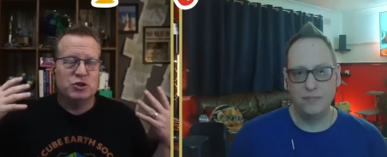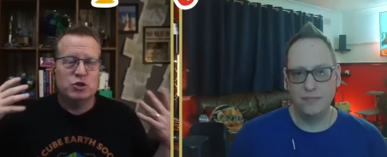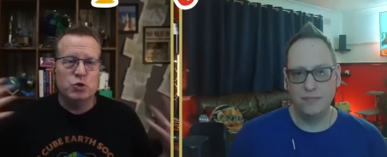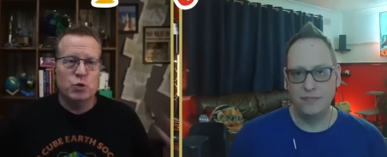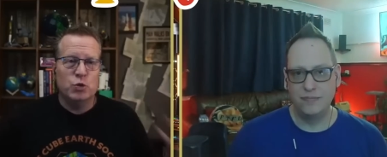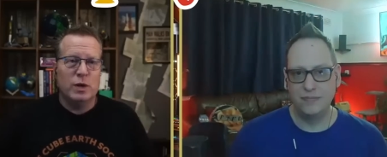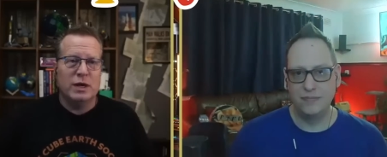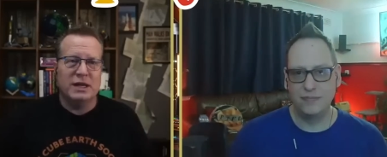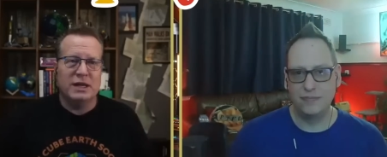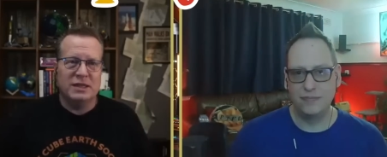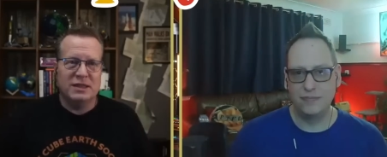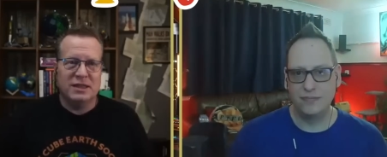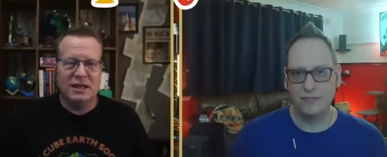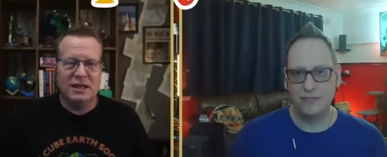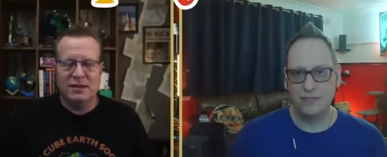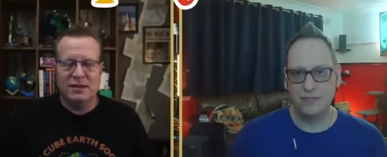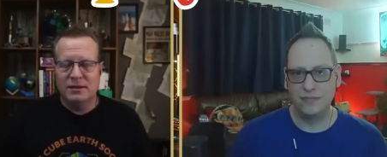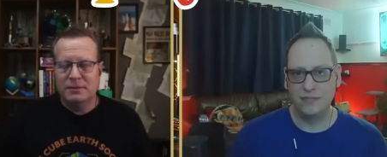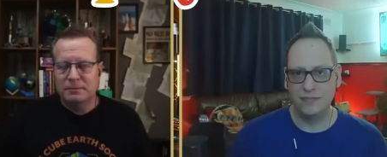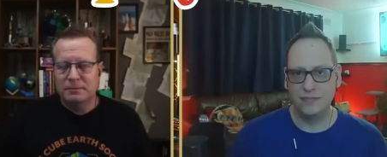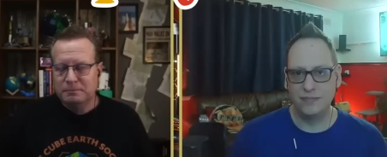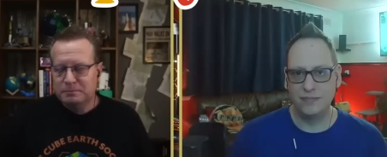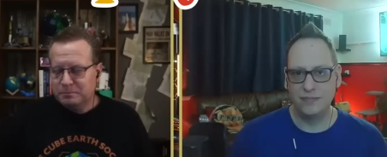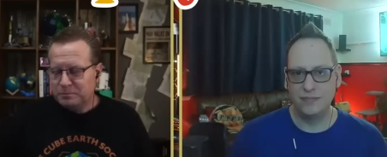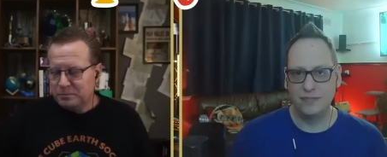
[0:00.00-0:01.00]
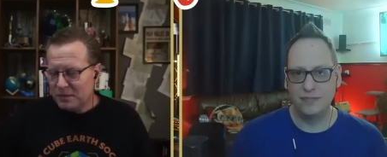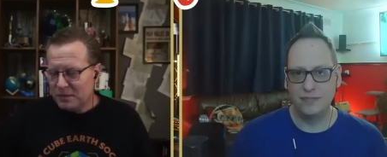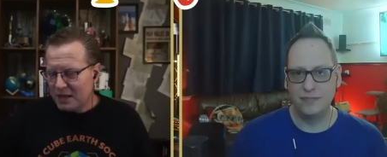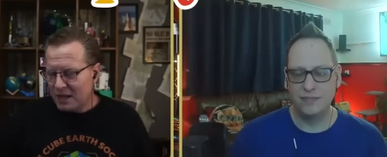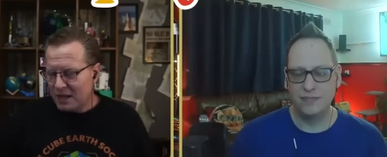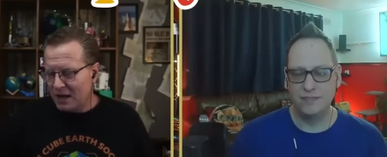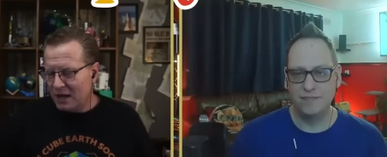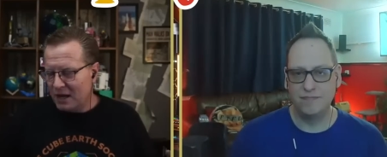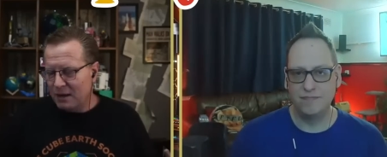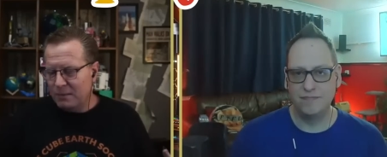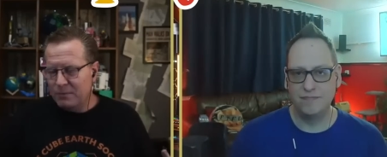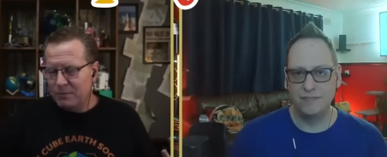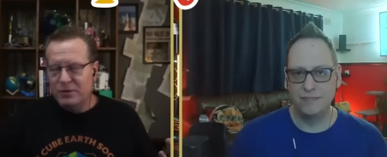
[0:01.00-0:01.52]
Speaker 1: do anything.
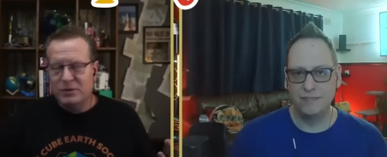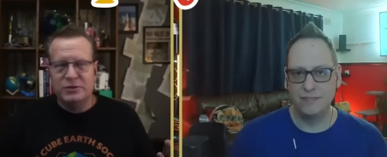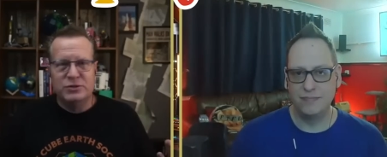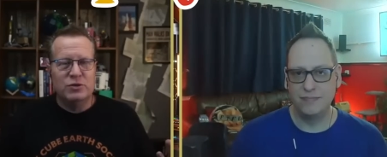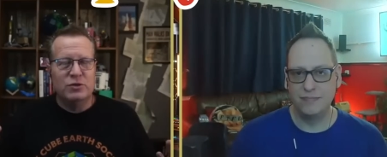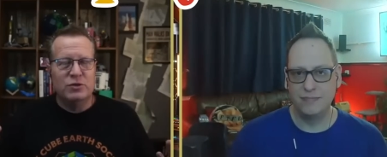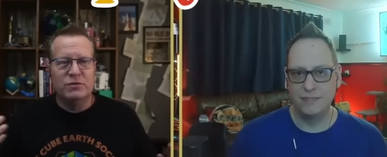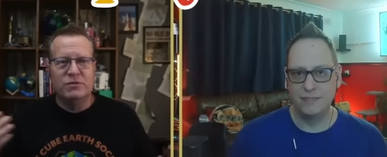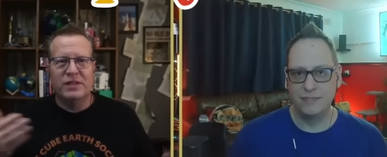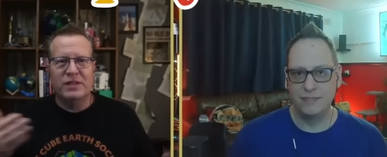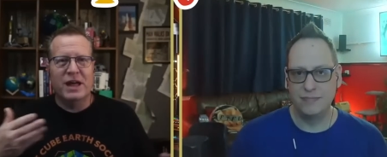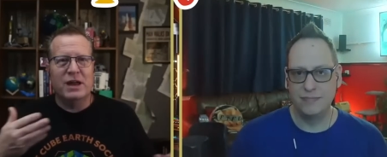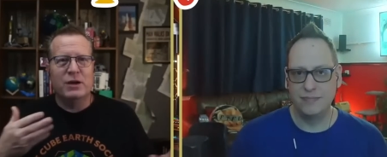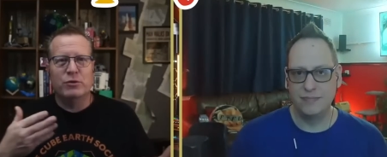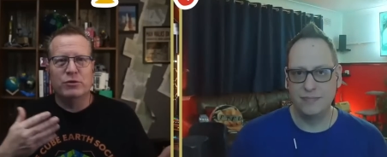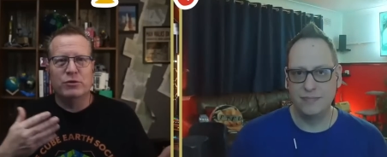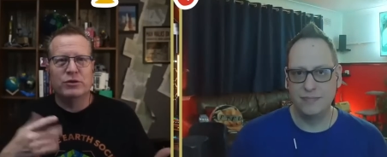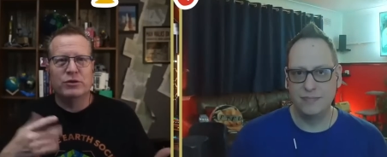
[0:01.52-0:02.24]
Uh, there's no flat Earth